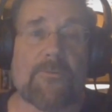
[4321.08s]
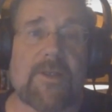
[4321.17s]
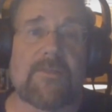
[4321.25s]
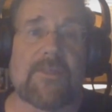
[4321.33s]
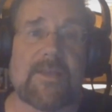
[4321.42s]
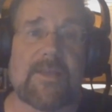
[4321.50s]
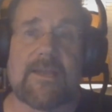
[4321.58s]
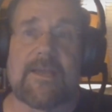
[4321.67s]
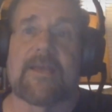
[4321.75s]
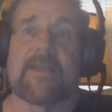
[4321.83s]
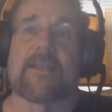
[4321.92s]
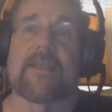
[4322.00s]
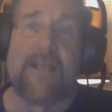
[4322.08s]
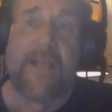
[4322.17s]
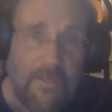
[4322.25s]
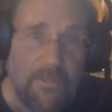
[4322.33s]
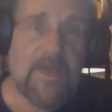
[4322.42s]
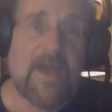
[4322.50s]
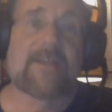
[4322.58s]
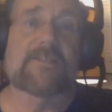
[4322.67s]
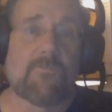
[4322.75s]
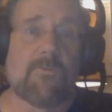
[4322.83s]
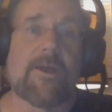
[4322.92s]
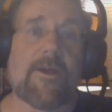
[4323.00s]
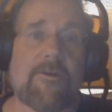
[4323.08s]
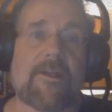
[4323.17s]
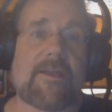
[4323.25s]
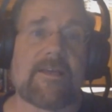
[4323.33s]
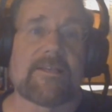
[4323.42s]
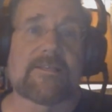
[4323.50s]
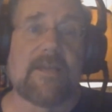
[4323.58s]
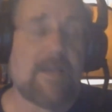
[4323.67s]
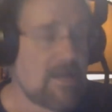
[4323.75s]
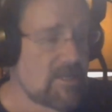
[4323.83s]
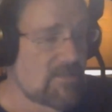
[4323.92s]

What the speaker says: breathing it in. That's where it is.